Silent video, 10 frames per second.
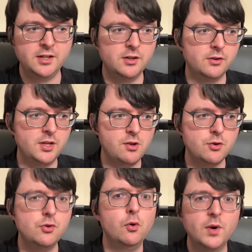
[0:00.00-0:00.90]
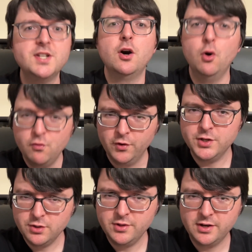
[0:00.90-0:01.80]
You don't want to
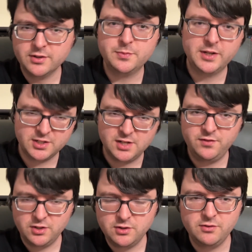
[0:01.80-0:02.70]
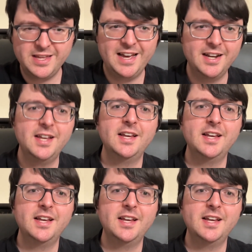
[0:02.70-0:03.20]
overdo those, because if you do that,